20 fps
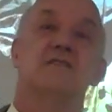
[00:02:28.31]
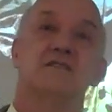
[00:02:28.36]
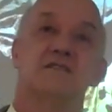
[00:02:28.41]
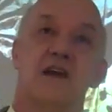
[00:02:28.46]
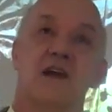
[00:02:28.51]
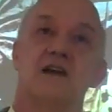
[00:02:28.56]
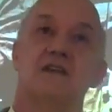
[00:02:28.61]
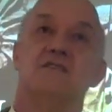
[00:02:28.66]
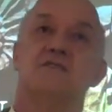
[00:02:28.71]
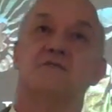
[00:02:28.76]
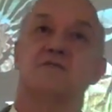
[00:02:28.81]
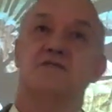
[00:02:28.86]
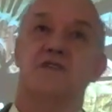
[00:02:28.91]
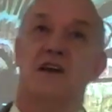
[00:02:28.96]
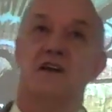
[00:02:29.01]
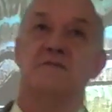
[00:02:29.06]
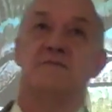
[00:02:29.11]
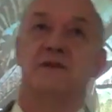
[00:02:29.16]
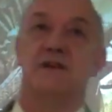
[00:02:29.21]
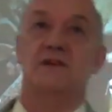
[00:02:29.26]
the tales which
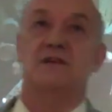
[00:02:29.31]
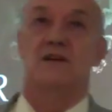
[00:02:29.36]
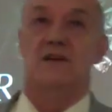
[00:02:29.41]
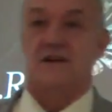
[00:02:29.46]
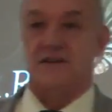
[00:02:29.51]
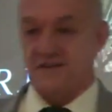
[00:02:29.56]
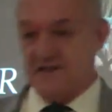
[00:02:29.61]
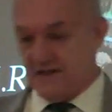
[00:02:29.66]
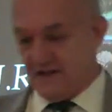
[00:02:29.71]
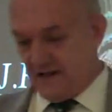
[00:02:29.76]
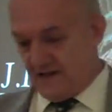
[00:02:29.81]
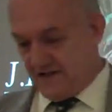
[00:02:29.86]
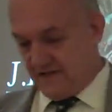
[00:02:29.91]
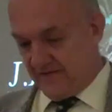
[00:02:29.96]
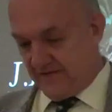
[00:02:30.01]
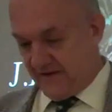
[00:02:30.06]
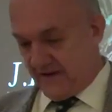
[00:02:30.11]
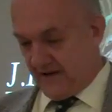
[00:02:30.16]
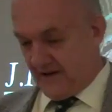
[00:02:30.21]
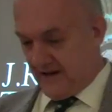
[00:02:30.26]
had been lost to
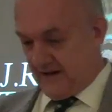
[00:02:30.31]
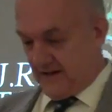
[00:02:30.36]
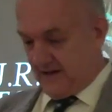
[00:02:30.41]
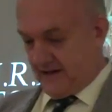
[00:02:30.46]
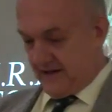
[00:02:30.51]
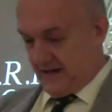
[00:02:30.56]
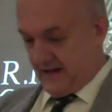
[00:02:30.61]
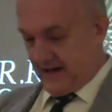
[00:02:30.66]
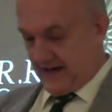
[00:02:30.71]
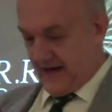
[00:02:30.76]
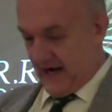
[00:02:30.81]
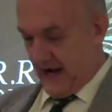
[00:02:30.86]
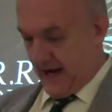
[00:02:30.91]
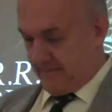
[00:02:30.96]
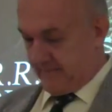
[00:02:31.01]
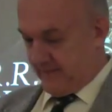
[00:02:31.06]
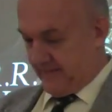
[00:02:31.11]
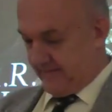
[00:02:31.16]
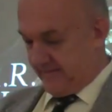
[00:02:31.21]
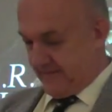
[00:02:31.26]
fill in a gap.